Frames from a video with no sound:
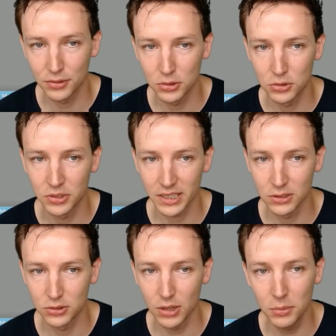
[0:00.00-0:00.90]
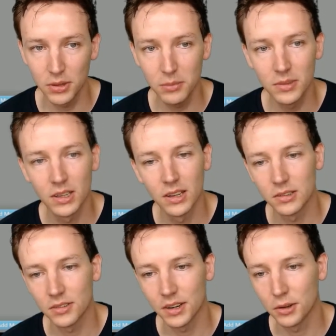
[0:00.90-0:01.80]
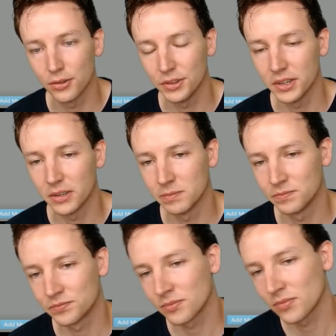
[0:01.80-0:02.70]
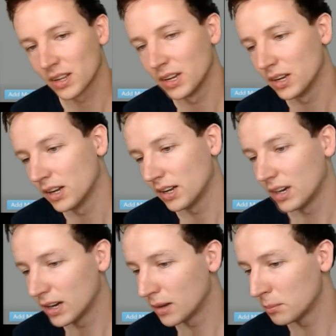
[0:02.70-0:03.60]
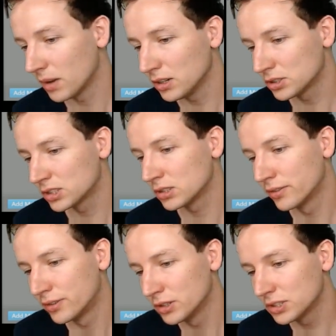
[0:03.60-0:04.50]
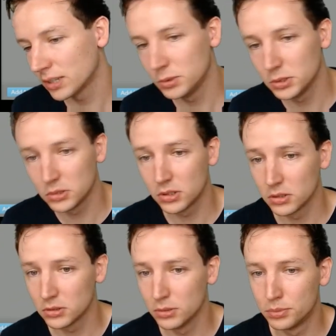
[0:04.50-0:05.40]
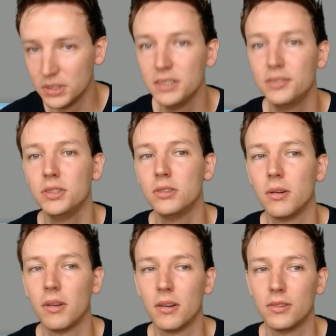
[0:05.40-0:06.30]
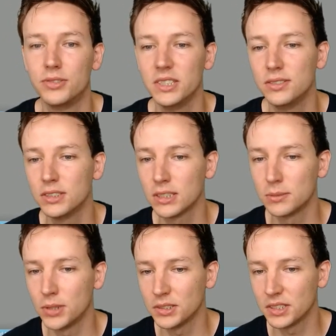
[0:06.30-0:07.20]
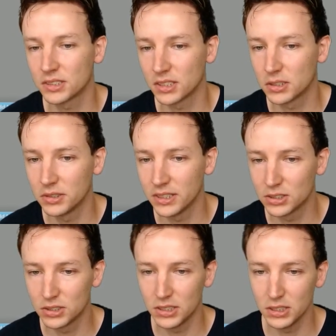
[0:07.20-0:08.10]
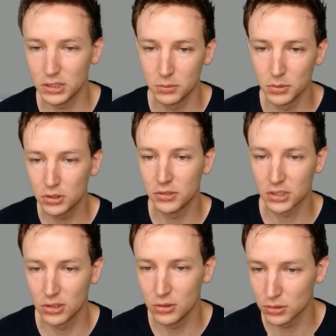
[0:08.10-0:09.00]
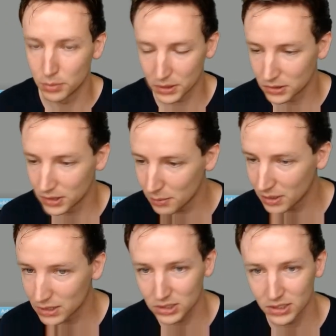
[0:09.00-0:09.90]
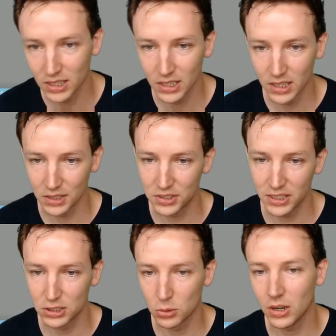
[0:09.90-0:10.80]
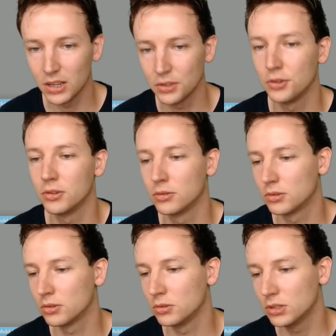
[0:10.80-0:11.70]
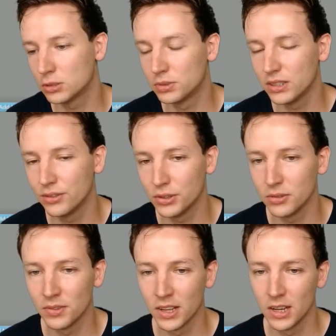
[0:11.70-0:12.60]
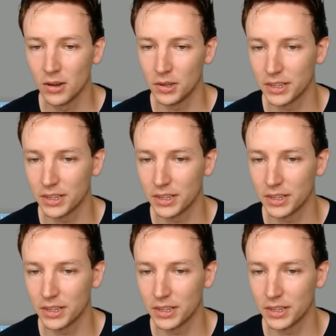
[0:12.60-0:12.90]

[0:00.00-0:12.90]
have to drag and drop them right over there. Um, also, the first time you're going to preview a, a 3D Vista project, it creates these multi-resolution panoramas. It takes a while to do, to do this preview. Uh,